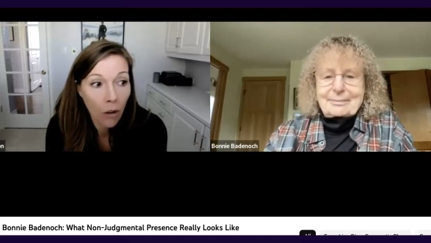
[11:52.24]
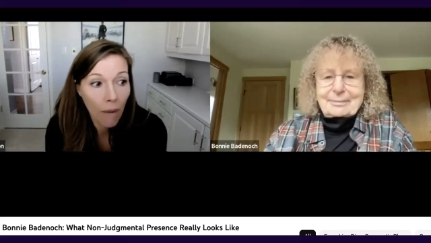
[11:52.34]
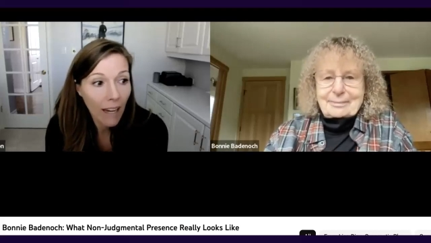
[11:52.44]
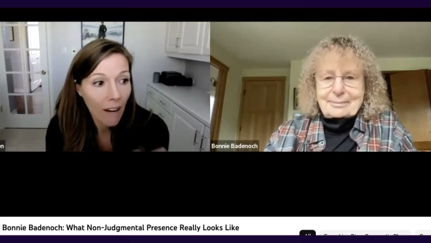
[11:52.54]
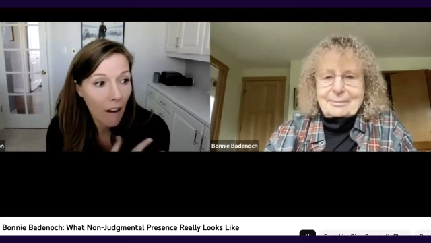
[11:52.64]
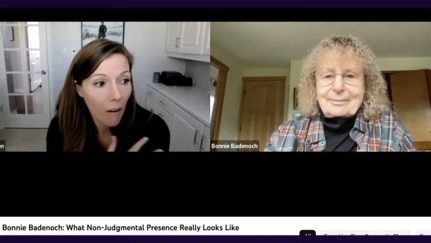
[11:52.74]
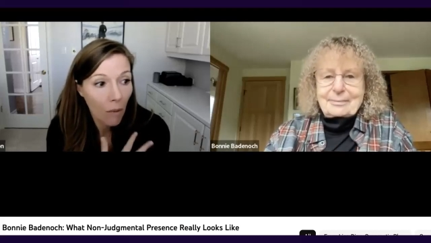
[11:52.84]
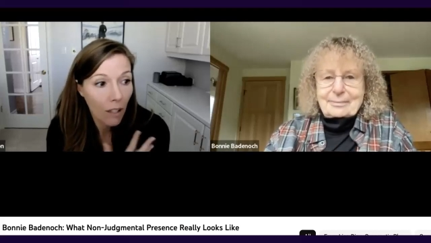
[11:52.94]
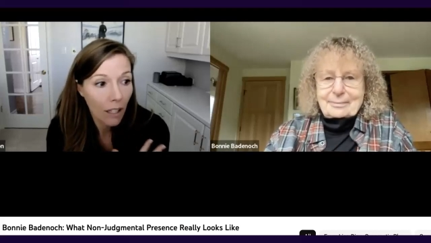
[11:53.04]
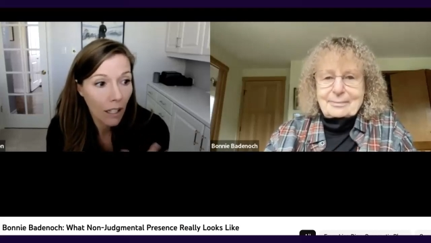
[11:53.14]
Speaker 1: who may
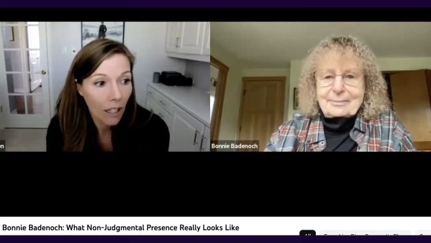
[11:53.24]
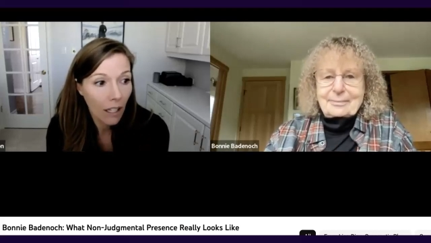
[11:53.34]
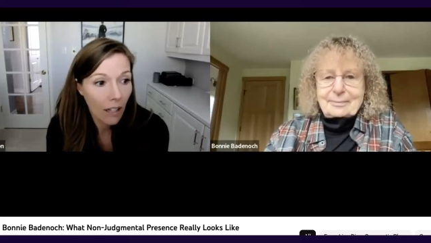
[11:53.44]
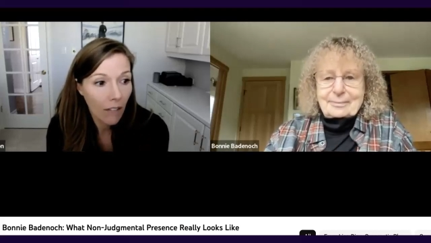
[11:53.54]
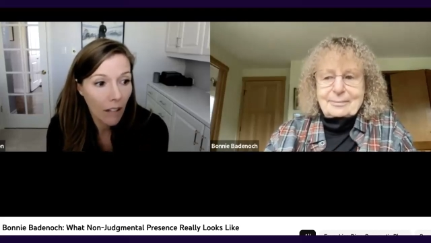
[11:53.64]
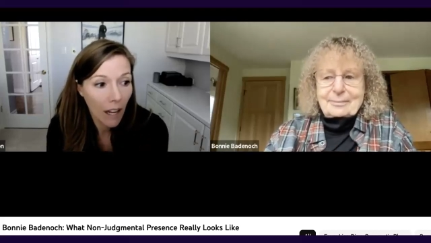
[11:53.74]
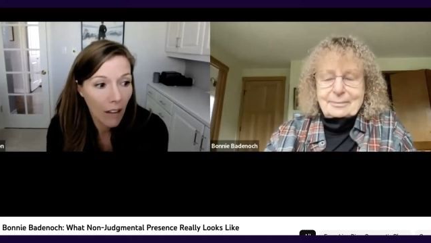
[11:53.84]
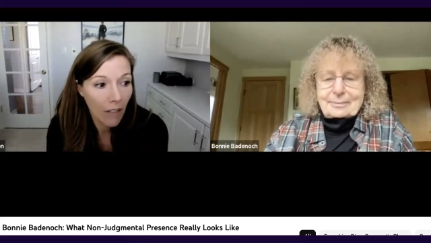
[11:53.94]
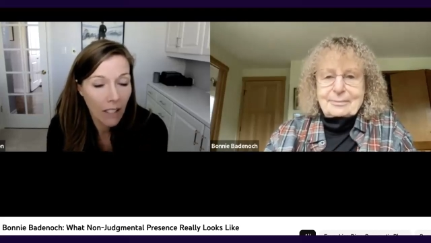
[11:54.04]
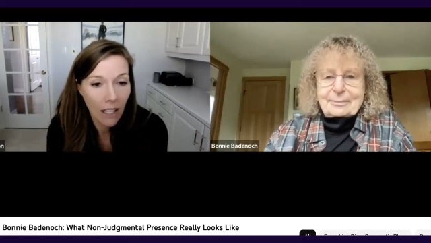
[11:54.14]
not really even
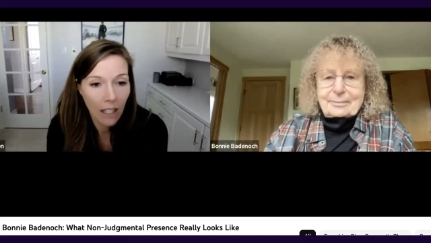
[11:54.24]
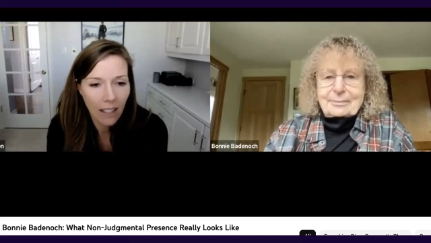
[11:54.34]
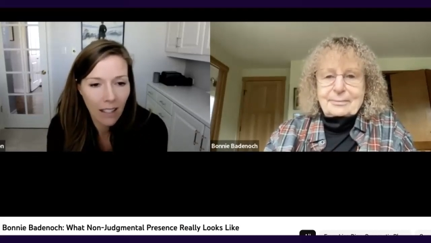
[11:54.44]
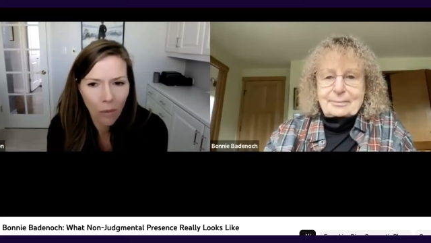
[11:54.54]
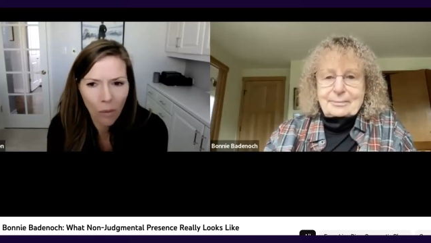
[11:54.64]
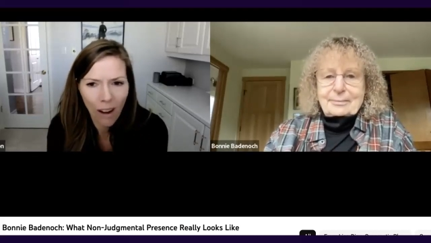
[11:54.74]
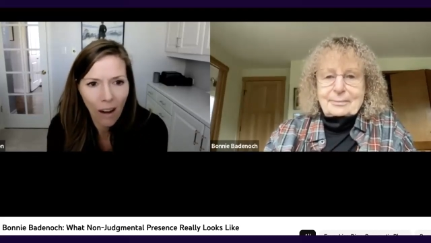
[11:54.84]
have a sense of